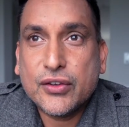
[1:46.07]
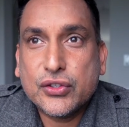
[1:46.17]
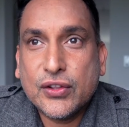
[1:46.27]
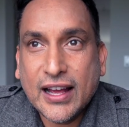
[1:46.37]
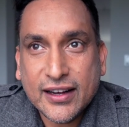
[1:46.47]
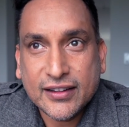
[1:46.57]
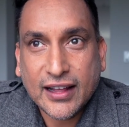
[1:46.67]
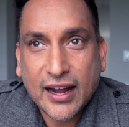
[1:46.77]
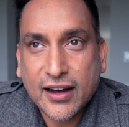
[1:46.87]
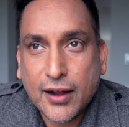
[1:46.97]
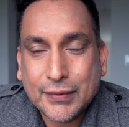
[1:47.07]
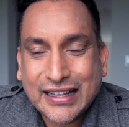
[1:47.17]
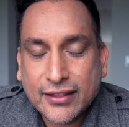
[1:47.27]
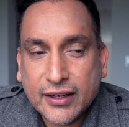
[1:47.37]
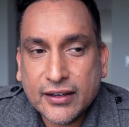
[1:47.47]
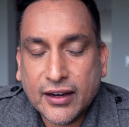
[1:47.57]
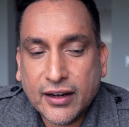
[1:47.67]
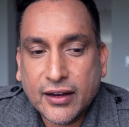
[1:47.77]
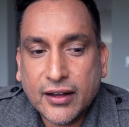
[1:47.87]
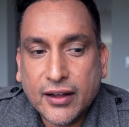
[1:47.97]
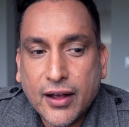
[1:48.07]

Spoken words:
So then that got me thinking.